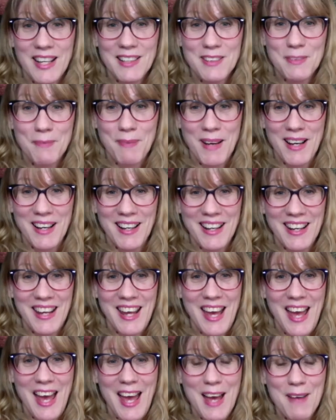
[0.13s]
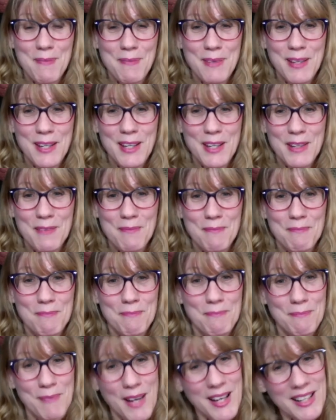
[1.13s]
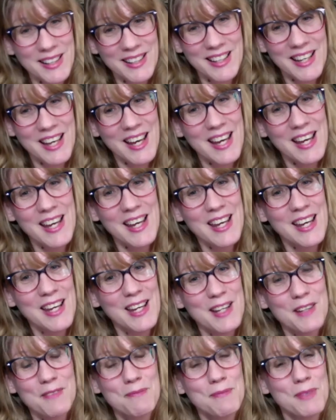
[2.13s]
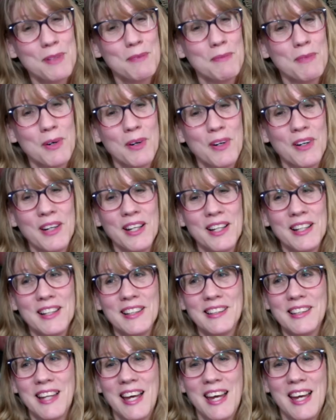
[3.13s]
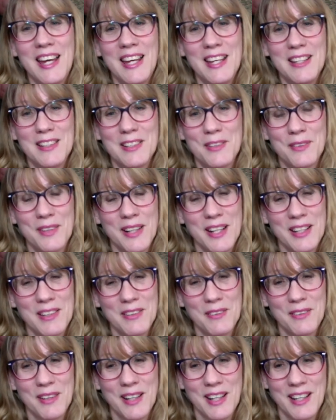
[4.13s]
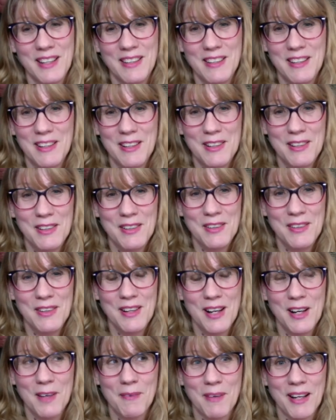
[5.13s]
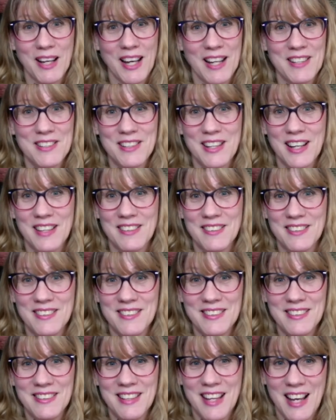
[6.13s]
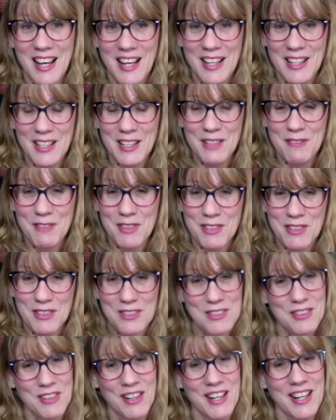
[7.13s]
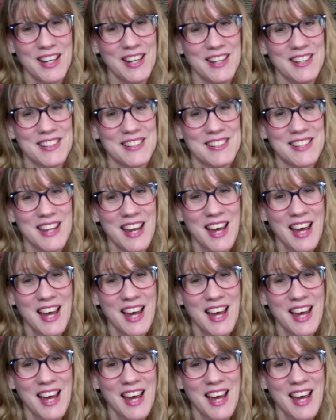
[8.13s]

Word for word: Bonnie. Happy Monday, Memorial Day twenty twenty-two. Oh my gosh, you guys, this is kind of a strange